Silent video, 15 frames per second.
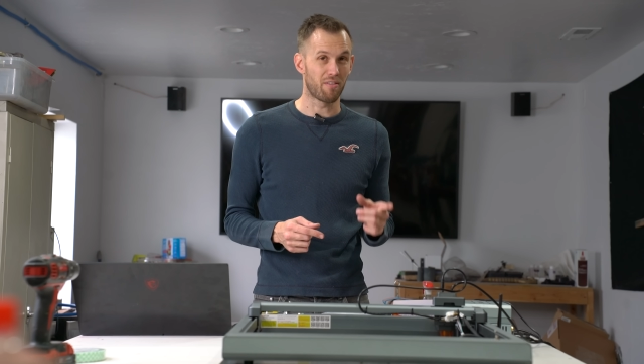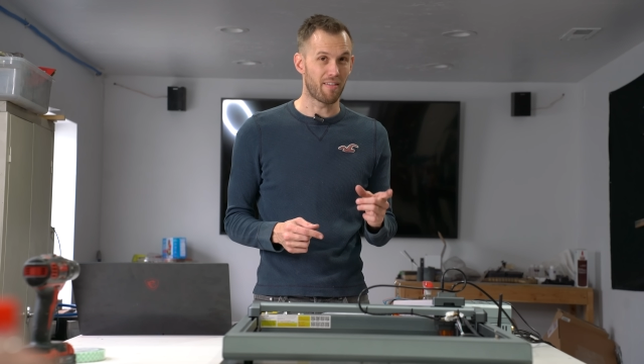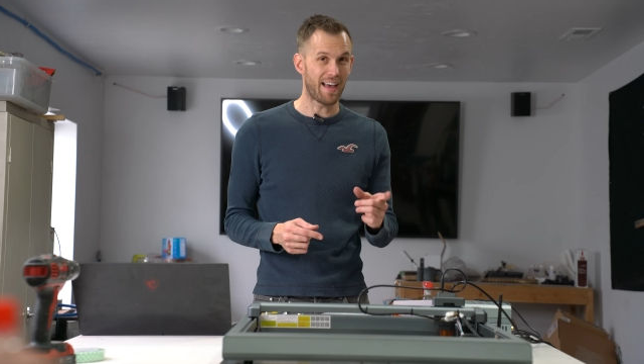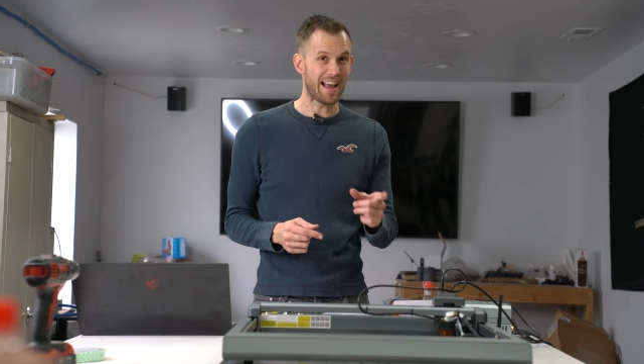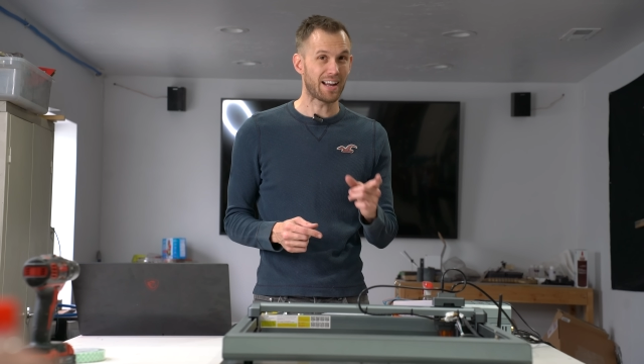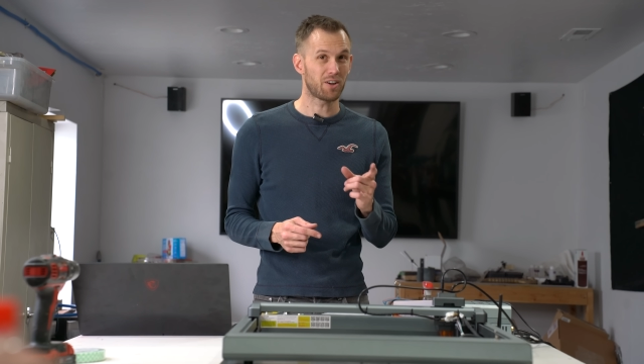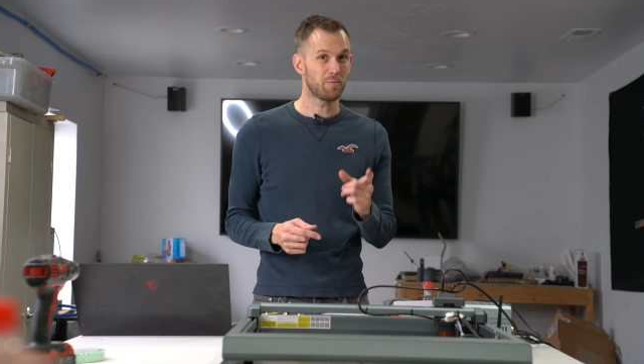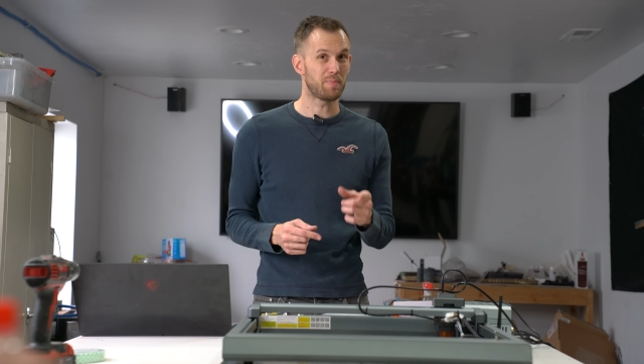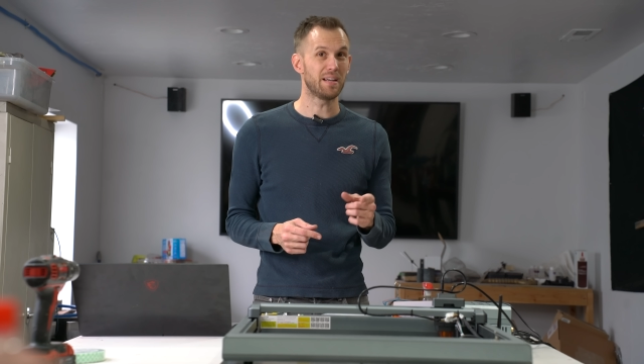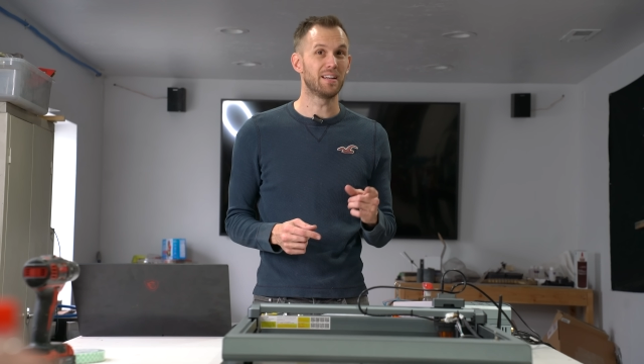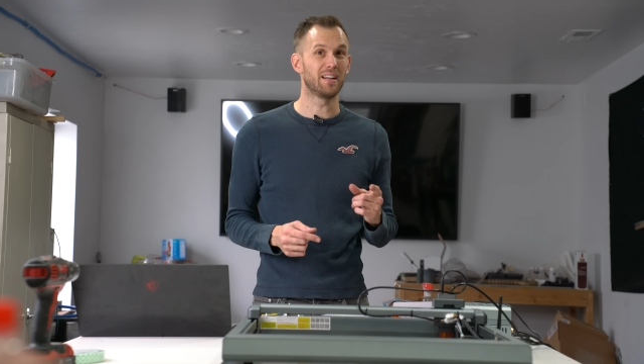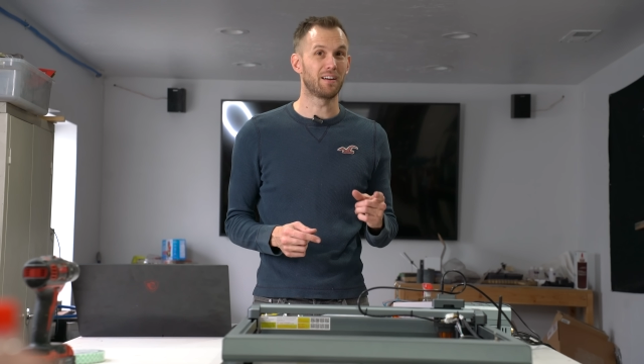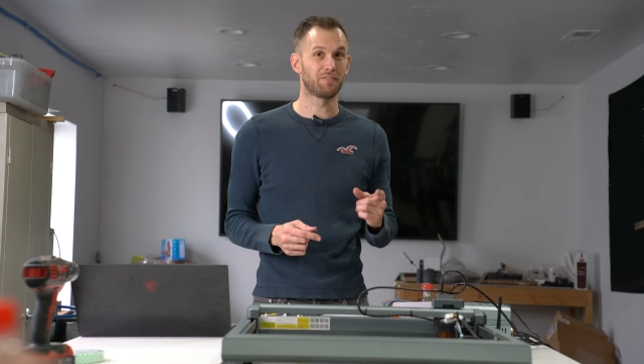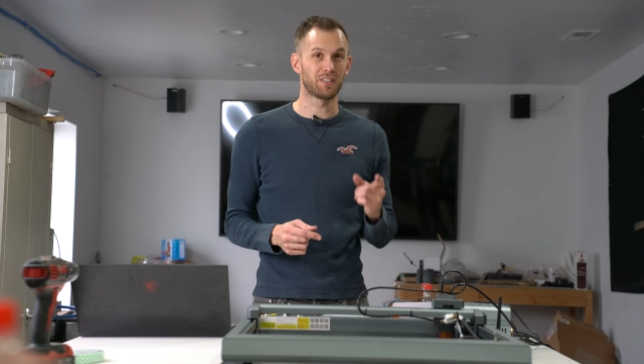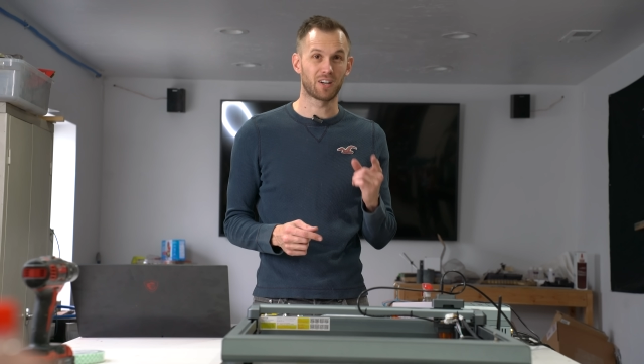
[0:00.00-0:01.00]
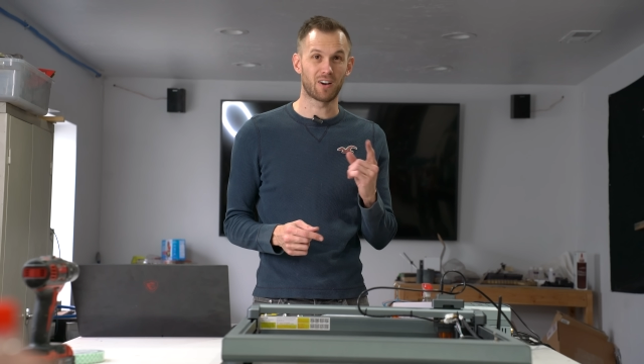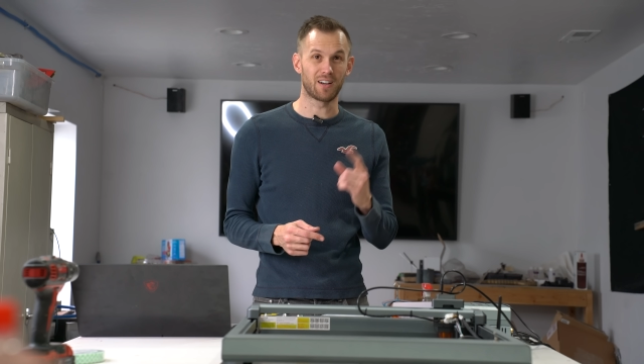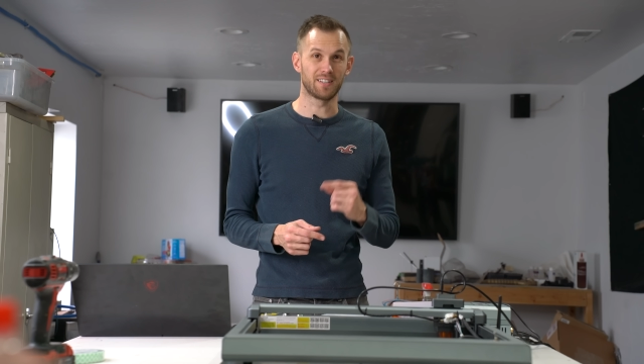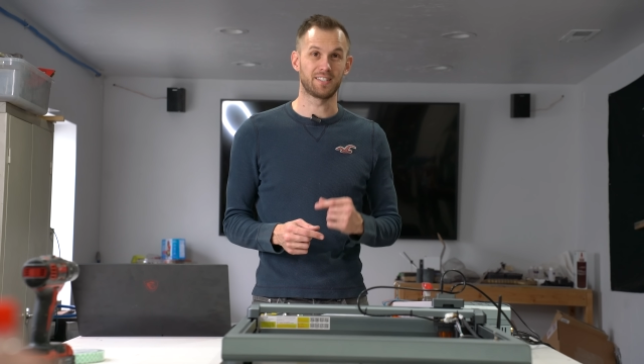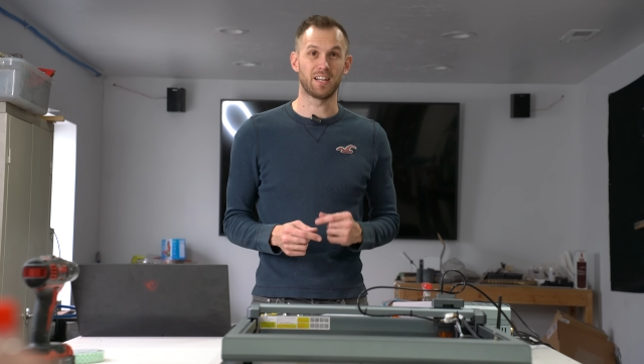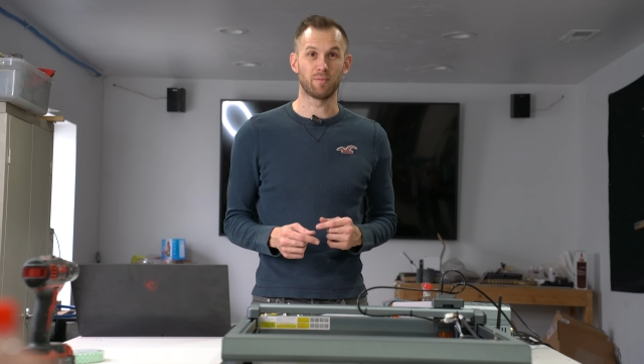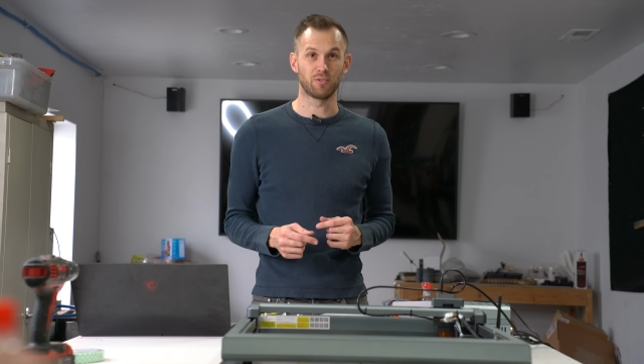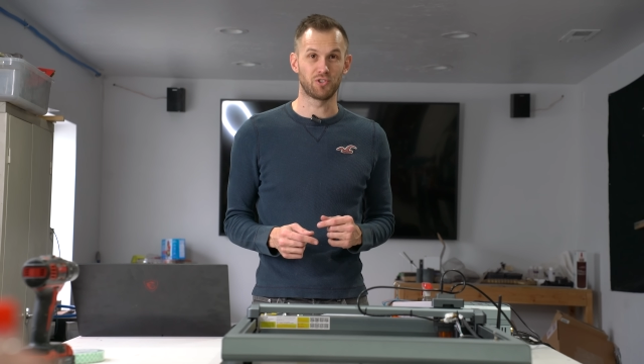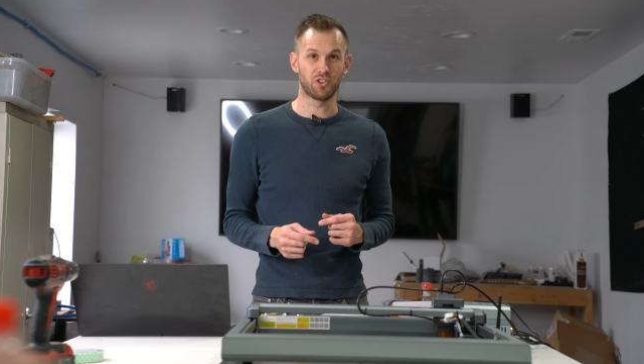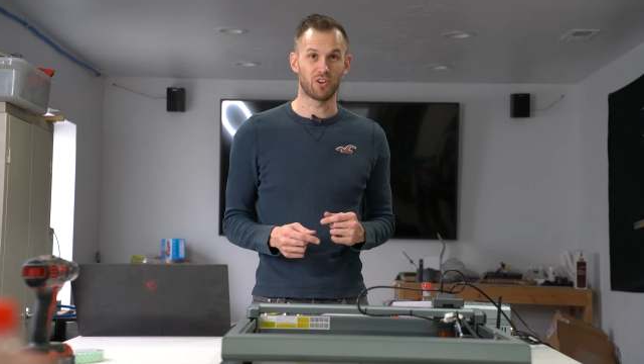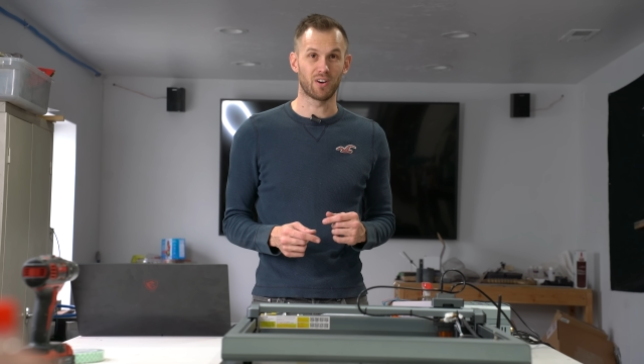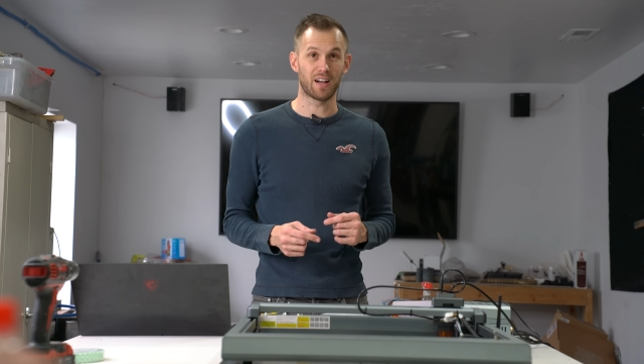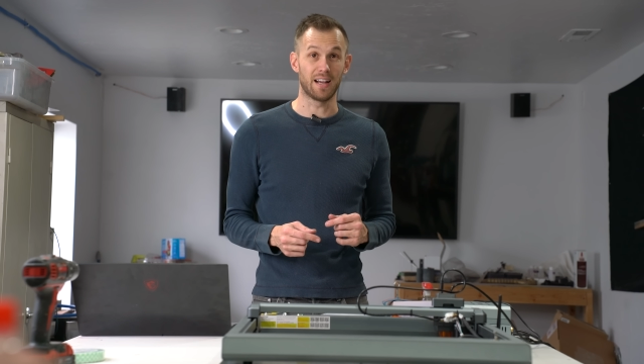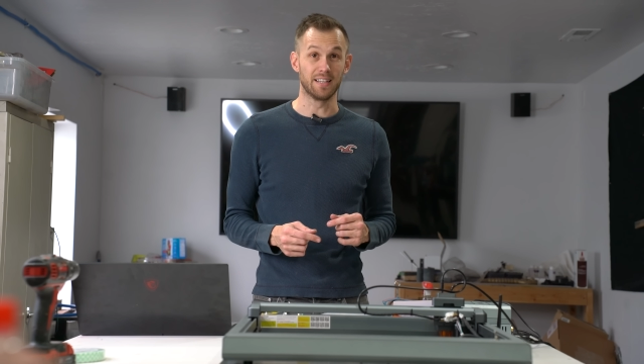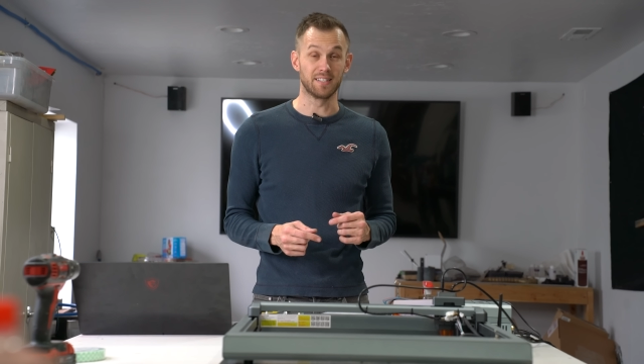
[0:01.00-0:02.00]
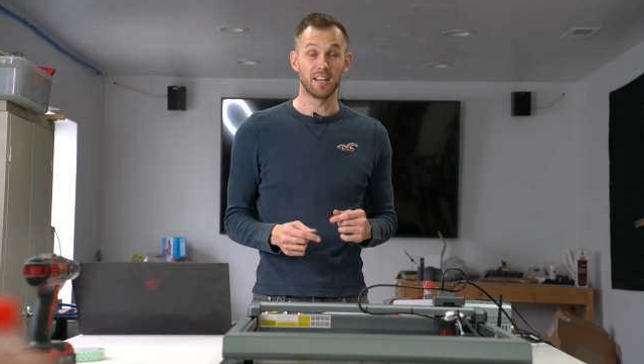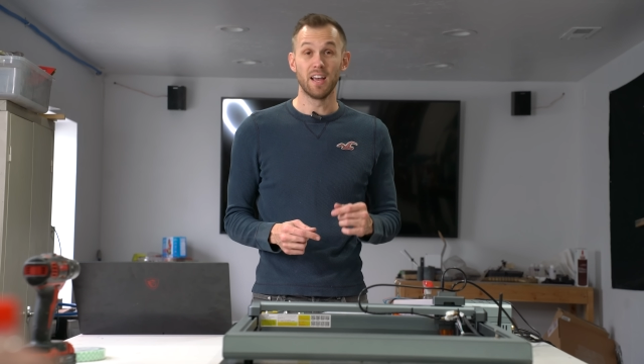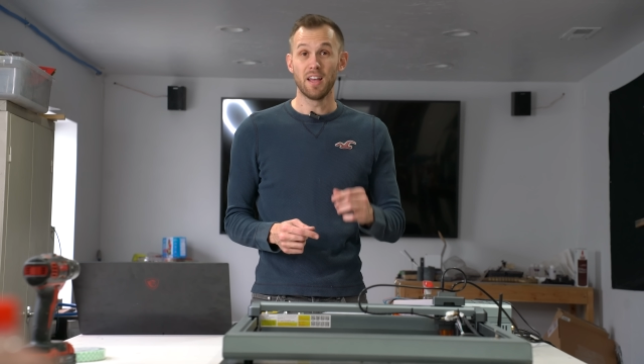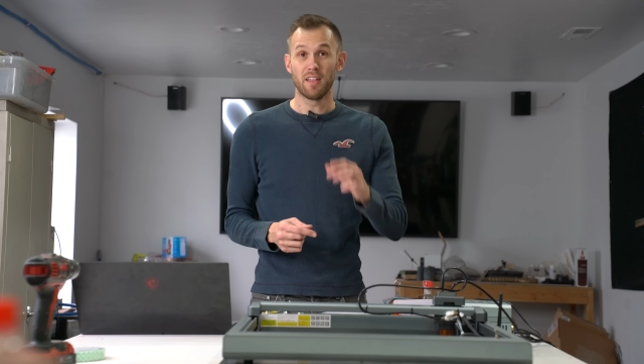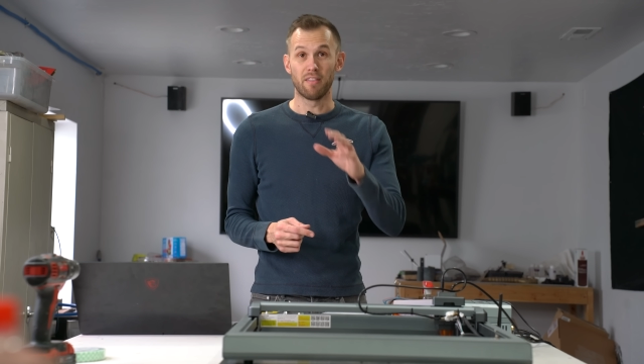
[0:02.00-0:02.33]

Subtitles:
that could be enough to cause damage to your eyes.